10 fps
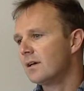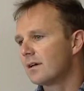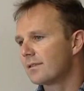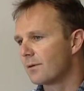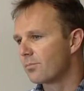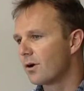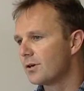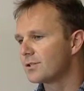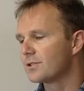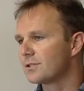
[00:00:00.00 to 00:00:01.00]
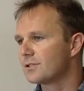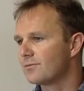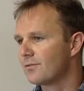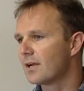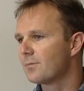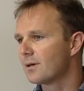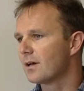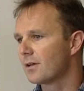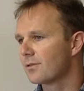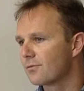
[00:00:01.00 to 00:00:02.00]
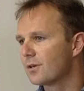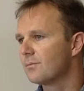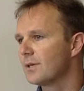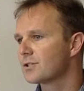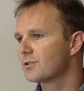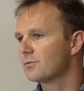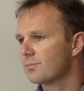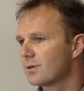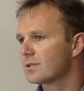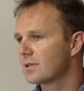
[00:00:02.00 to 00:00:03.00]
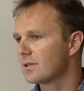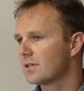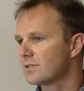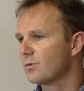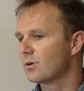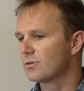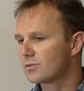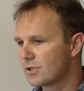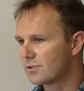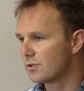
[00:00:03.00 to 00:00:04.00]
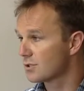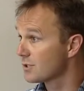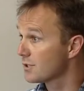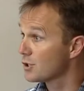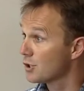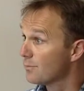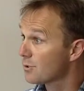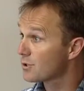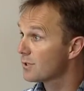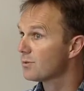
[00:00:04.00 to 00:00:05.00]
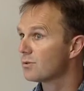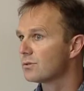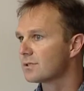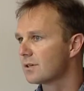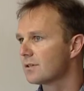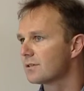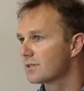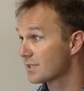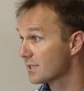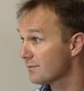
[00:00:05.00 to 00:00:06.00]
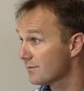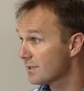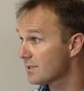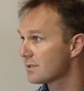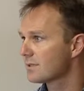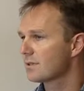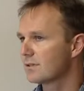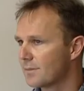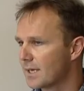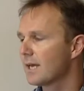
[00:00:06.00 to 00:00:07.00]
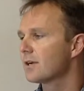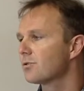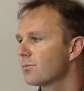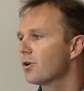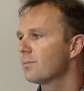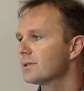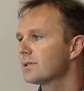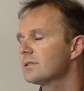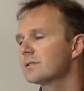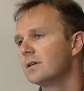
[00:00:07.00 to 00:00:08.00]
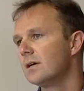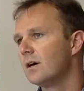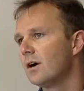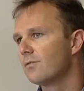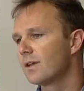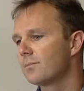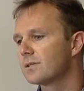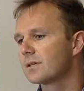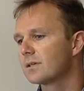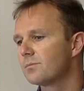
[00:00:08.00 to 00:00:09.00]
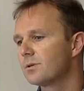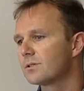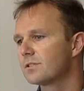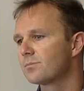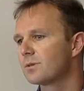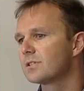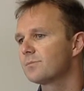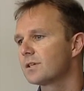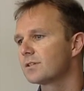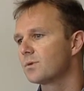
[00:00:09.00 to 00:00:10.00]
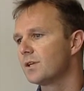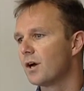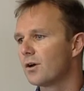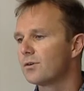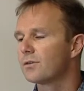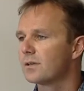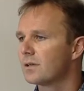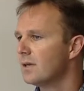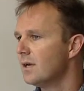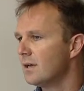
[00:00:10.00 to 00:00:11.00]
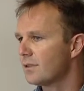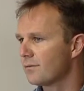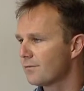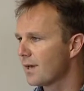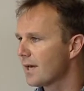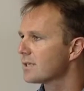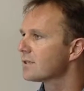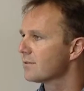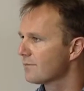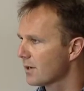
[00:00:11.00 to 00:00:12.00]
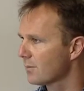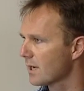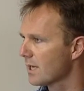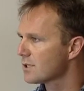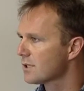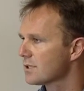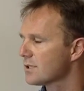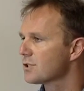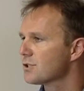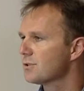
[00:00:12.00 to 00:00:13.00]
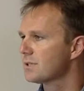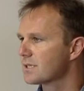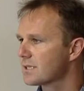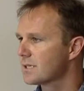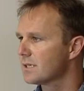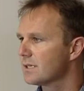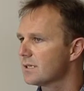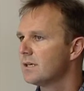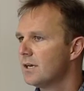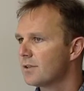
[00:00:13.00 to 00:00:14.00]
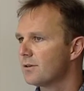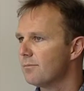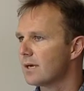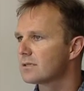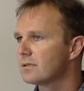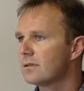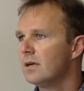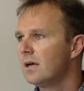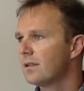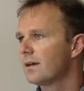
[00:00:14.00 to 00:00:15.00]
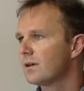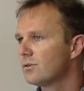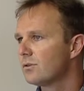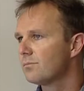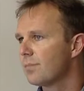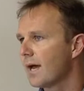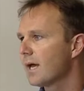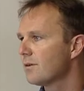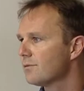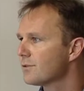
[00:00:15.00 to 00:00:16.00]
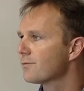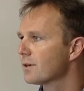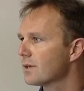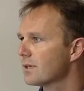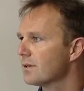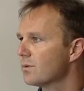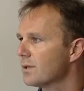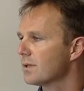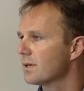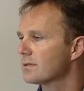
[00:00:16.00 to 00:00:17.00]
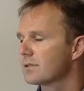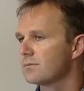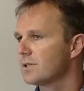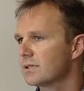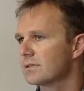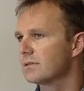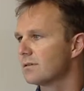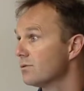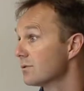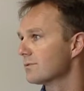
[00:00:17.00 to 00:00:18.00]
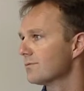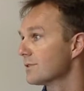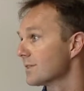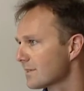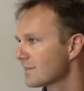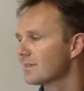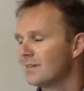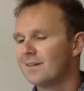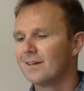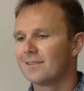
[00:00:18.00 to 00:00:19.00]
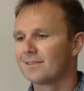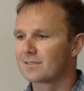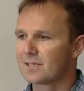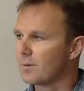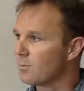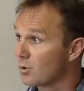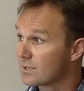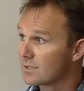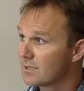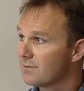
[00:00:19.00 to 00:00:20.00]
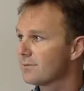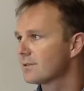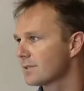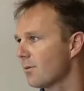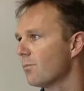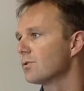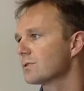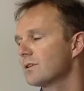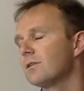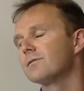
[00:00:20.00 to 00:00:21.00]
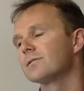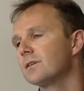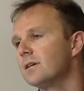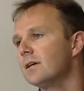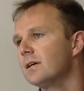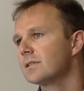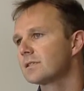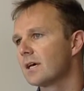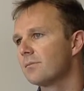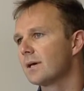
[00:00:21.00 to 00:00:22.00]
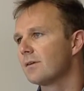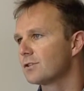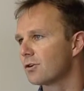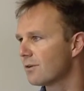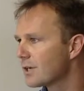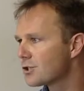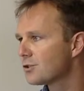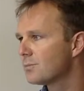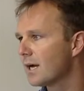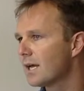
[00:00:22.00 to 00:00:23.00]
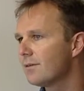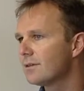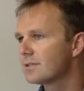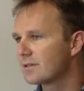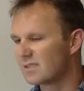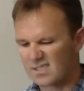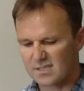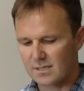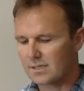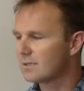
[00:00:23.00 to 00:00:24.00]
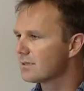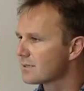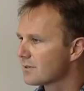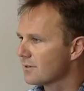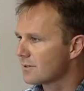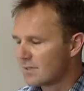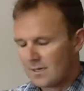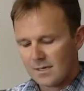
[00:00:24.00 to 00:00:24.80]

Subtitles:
the approach is to develop a three-dimensional personalised model, not just the geometry, but also the stiffness, so the mechanical properties of that particular person's breast, because we know that the fat, the fibroglandular tissue, the skin, the muscle, they all behave differently when they are subject to the laws of physics. Mm-hmm. Some are more stiff, some are more soft. Some have directional behaviour, so the skin has got,